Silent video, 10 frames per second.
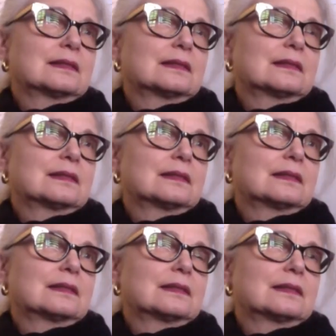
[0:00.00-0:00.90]

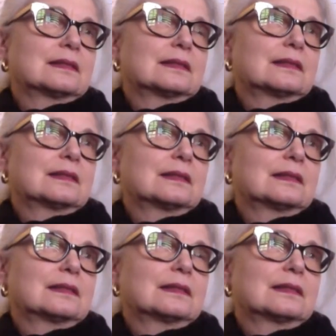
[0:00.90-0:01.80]

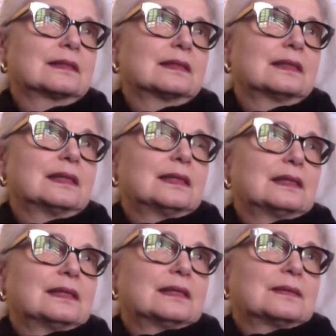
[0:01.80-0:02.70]

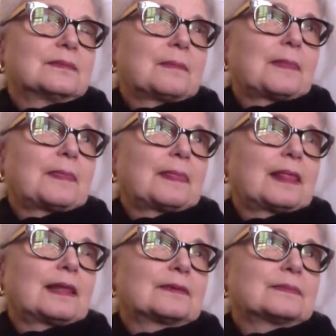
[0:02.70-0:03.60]

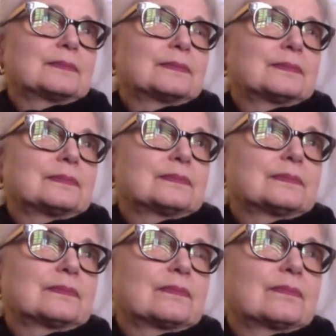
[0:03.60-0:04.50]

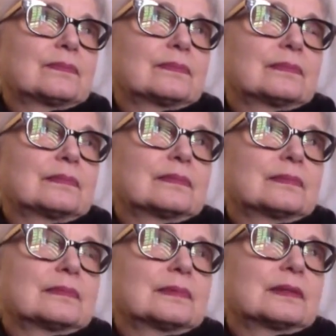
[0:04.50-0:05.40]

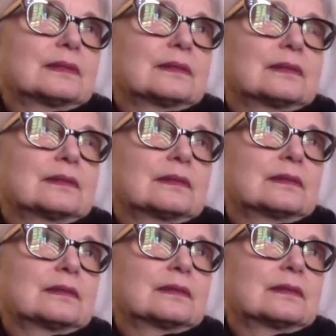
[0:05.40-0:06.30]

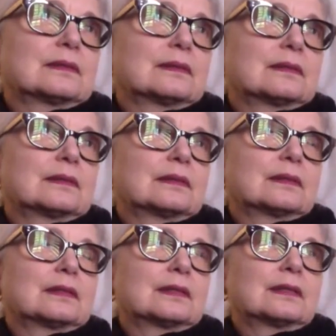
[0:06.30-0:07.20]

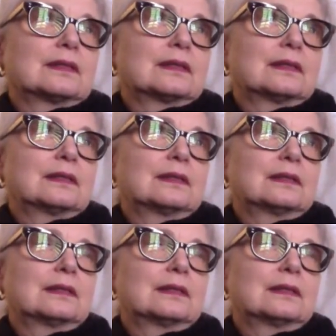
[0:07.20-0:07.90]
[no speech]